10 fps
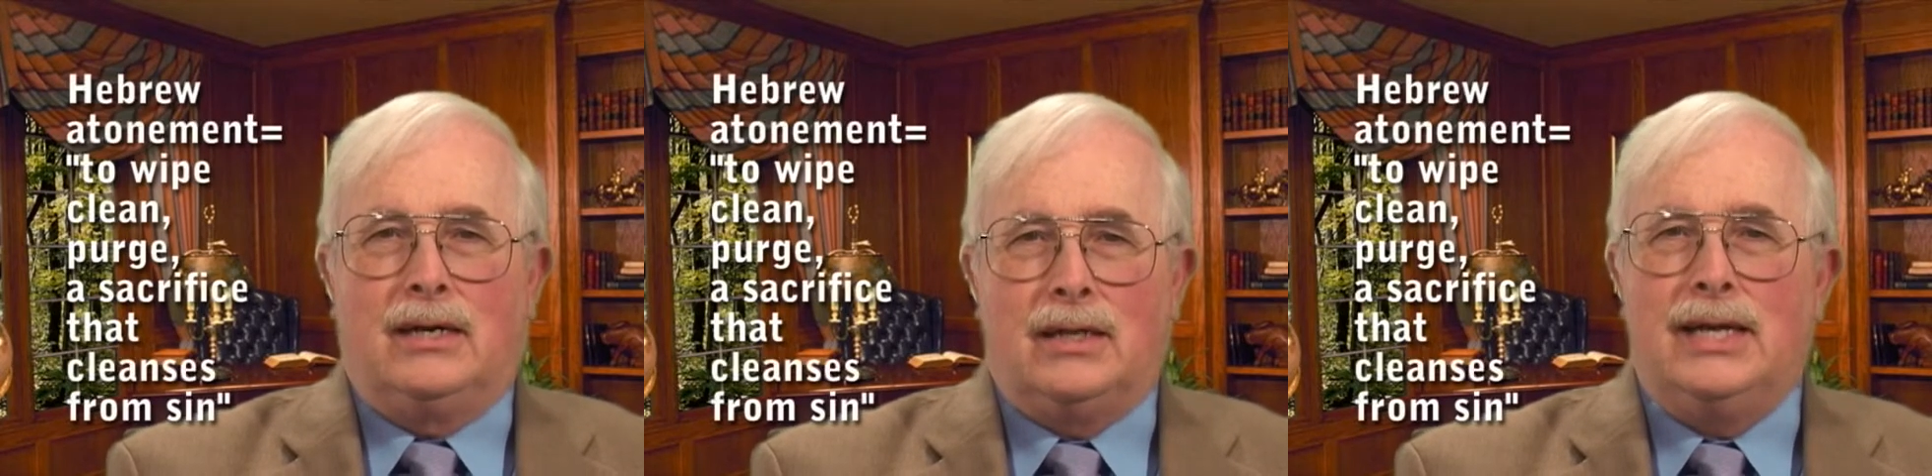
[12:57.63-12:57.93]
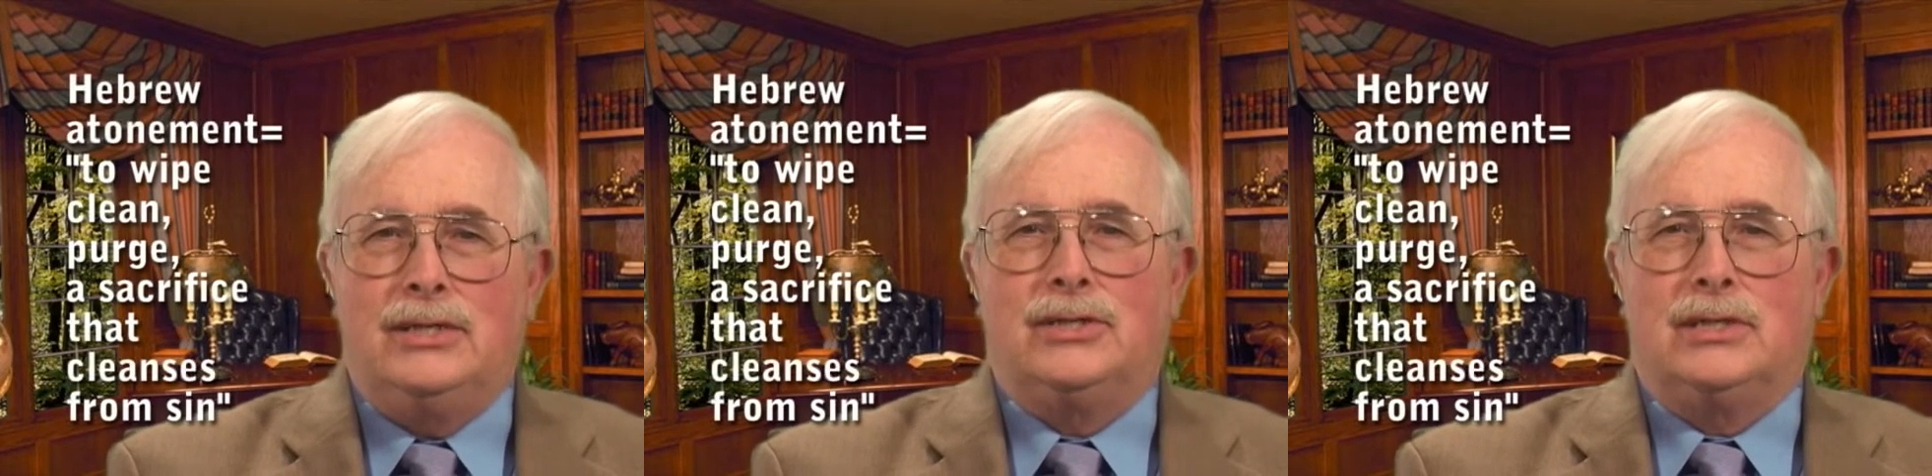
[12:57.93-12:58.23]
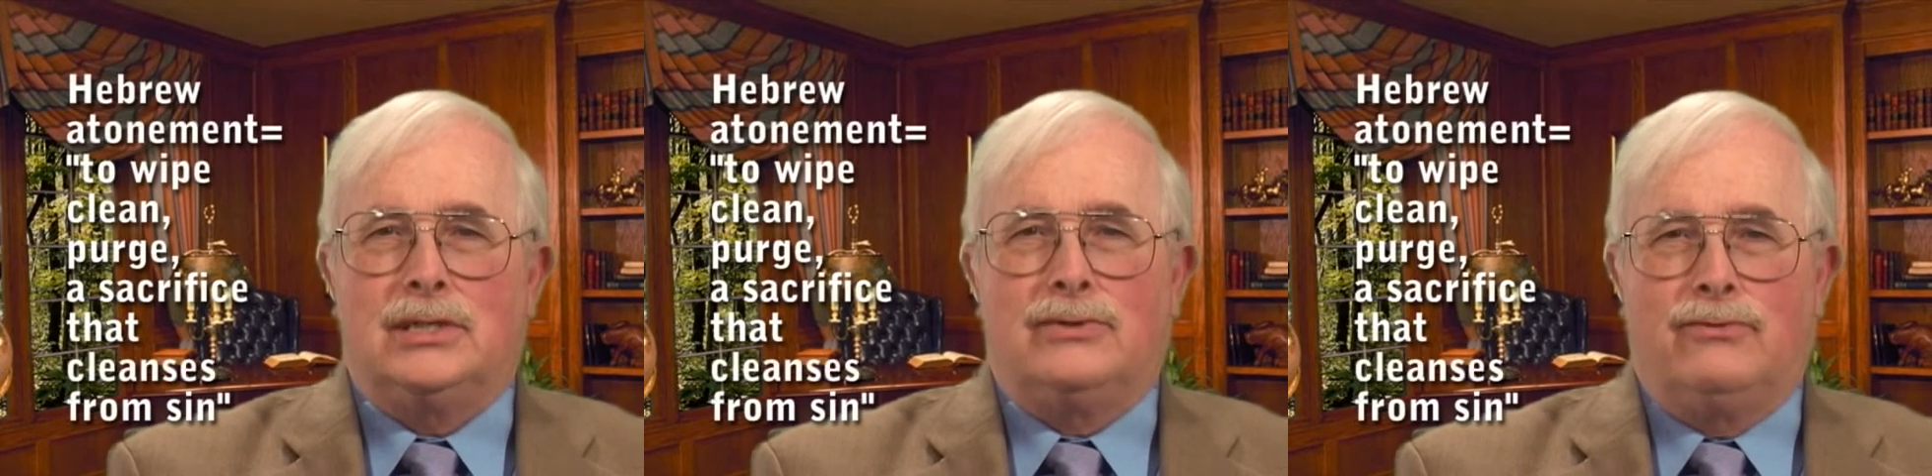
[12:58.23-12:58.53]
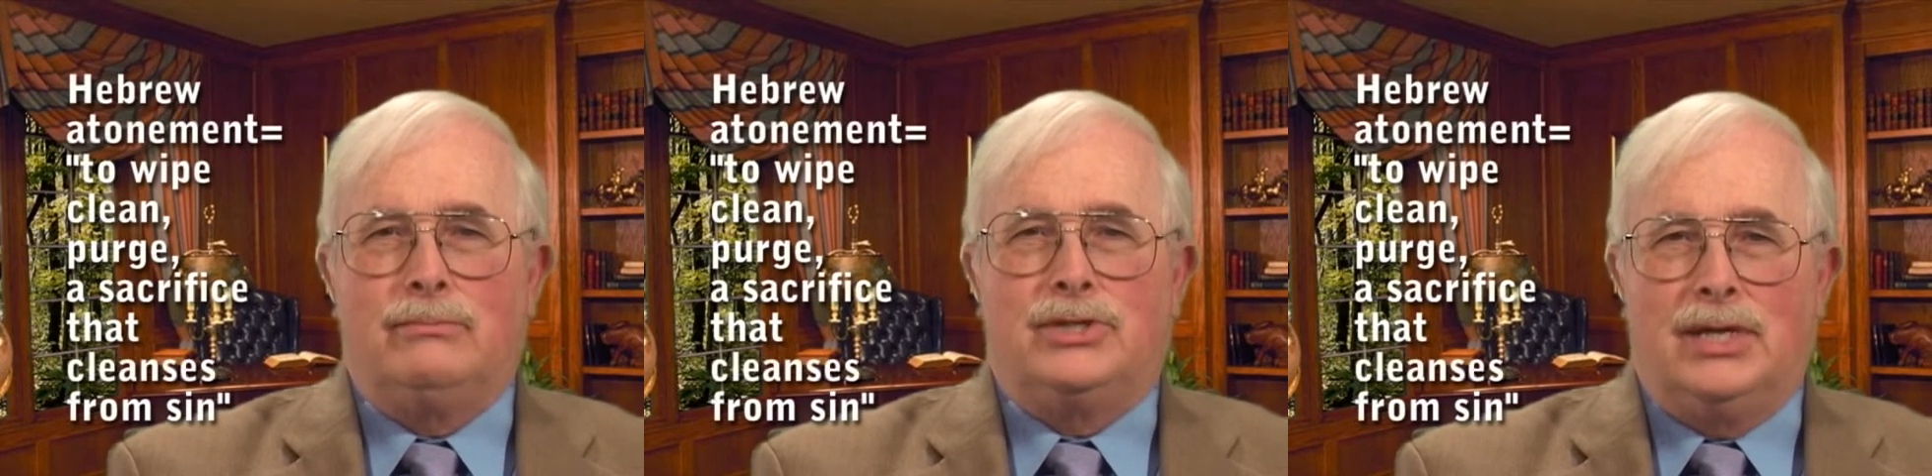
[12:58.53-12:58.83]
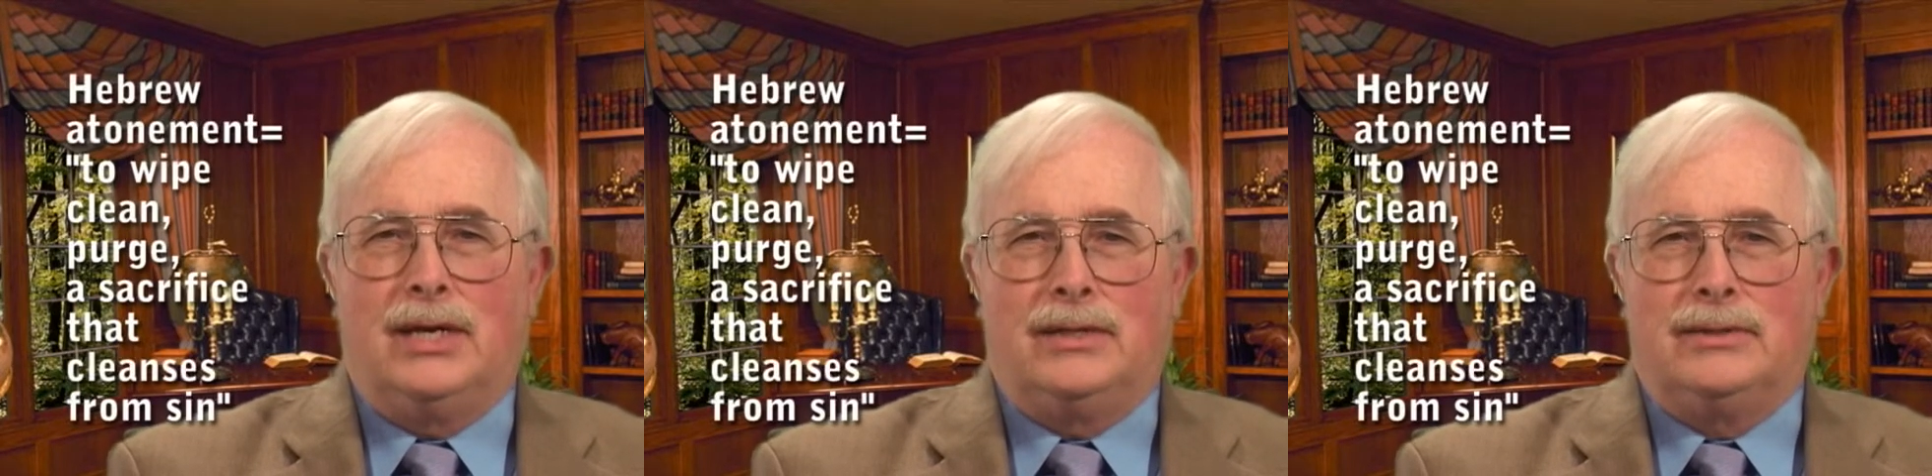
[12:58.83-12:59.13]
cleanses from
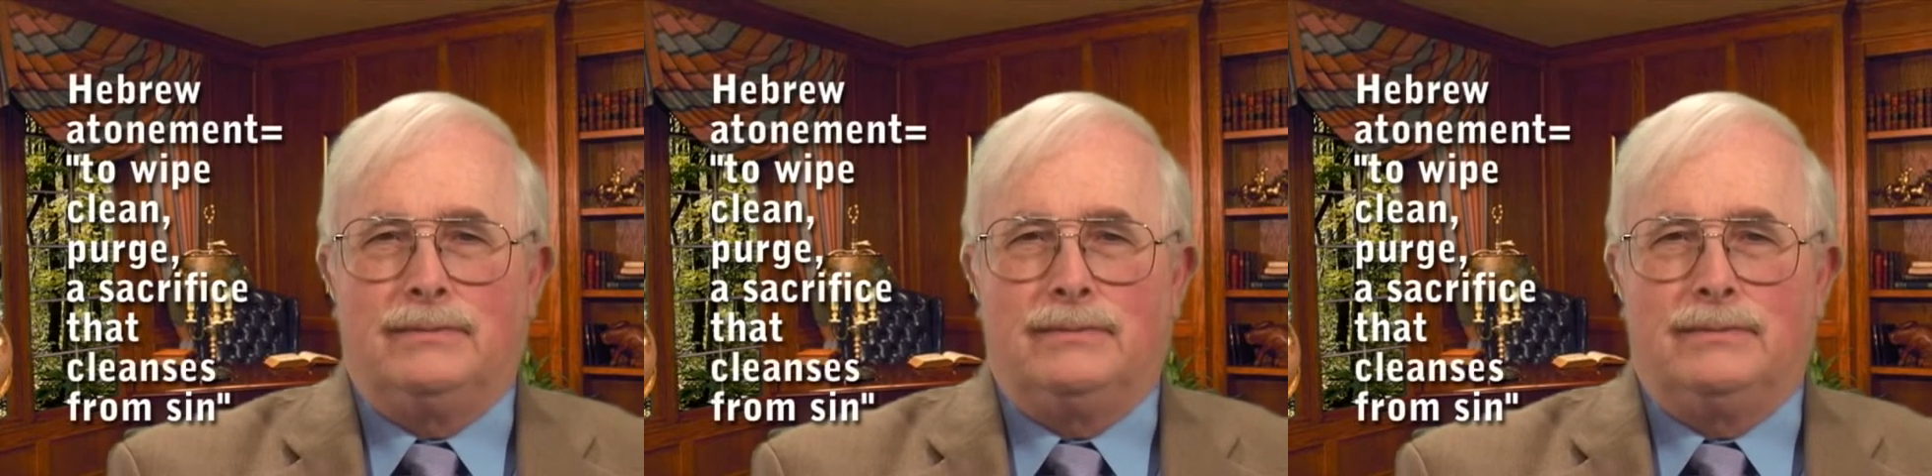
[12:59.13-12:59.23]
sin.